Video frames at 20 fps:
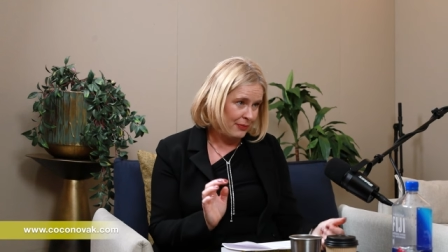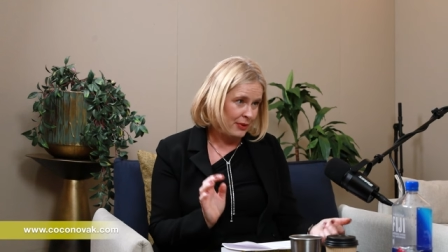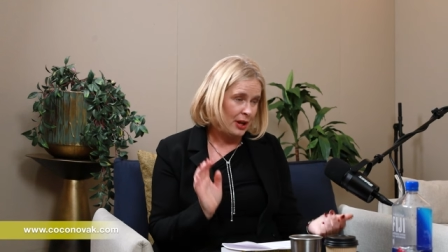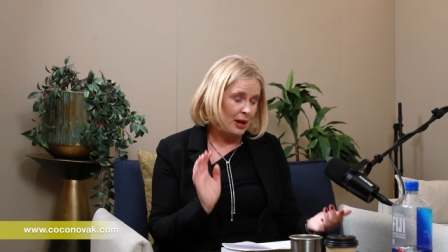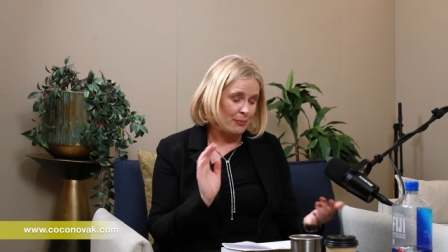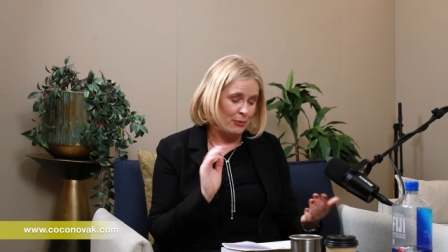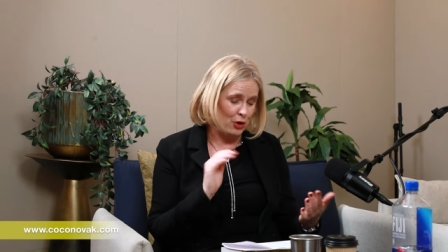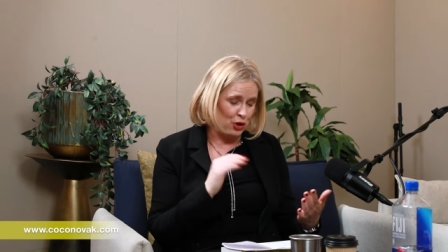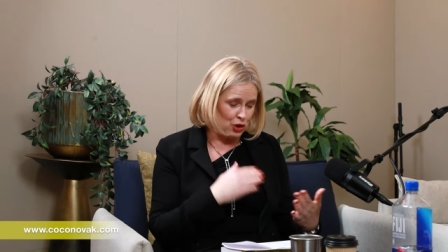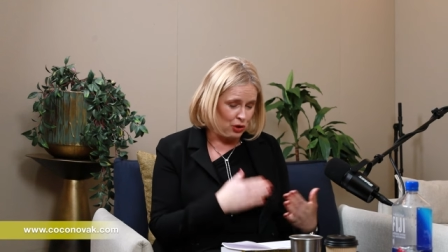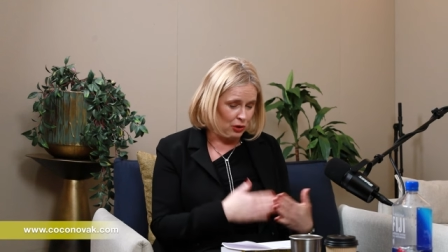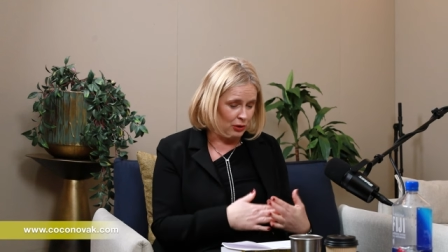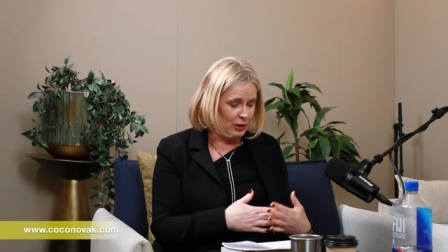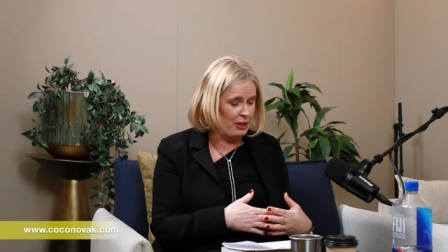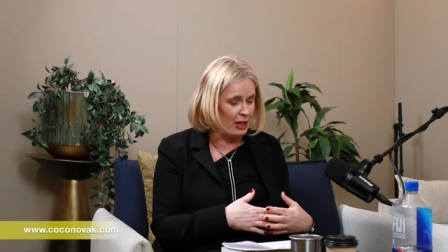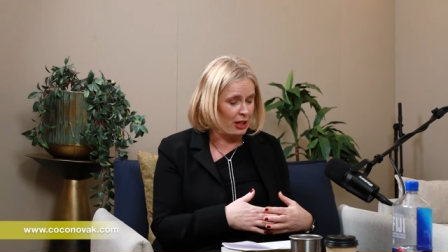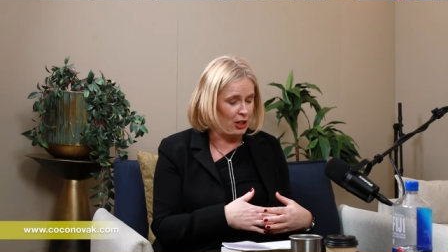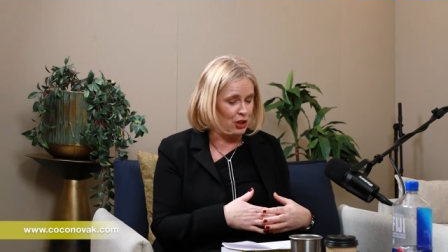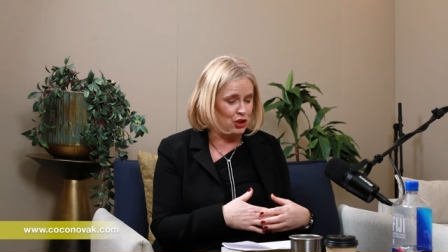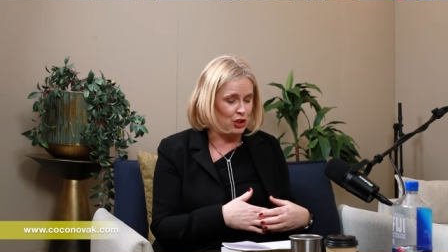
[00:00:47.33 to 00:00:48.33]
emotional
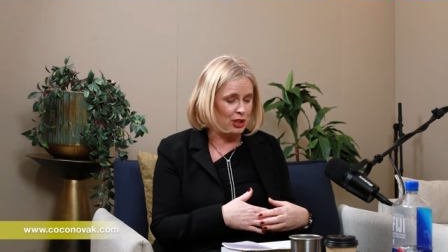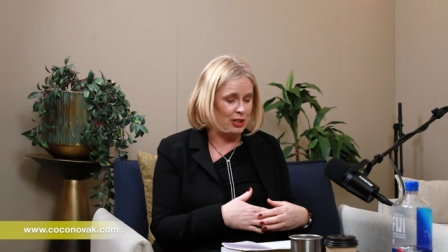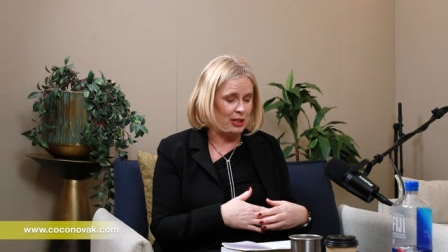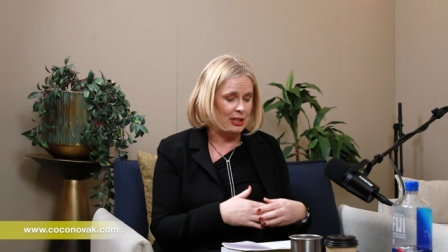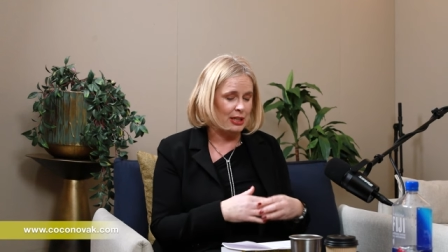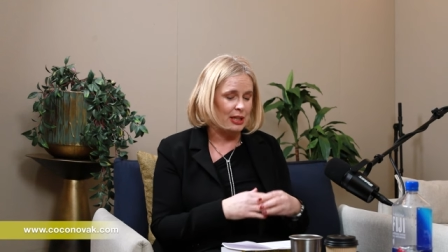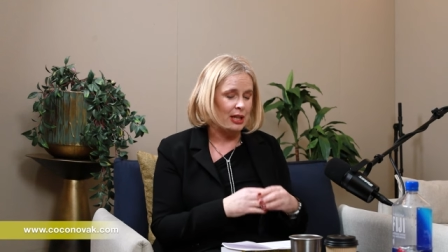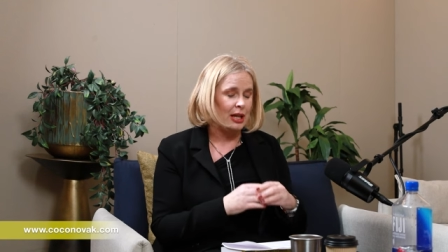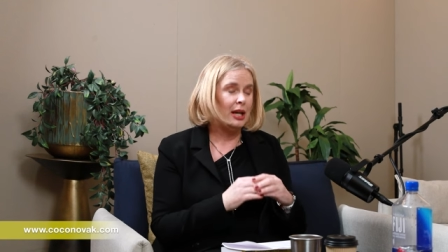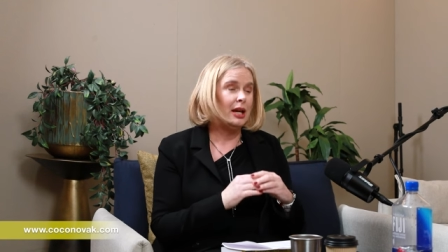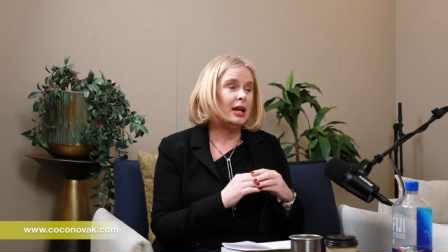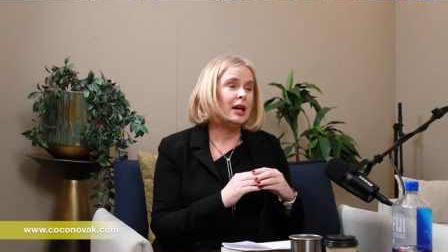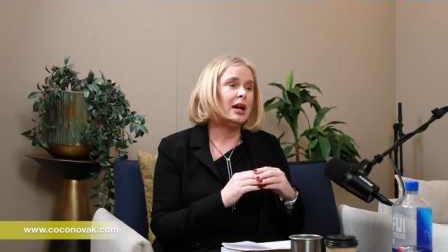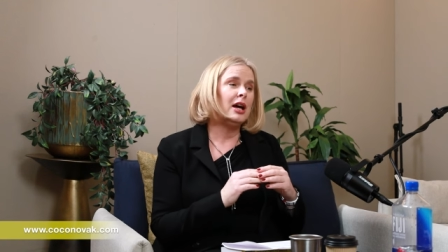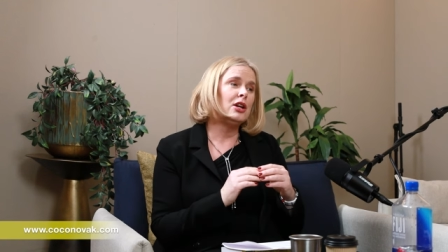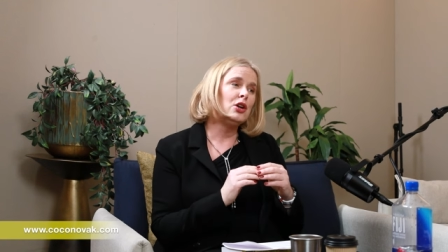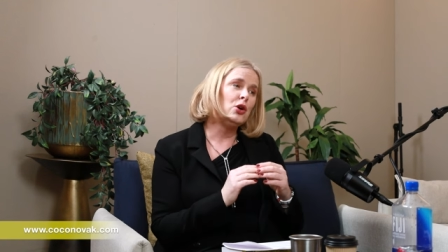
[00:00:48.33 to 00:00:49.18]
intelligence, and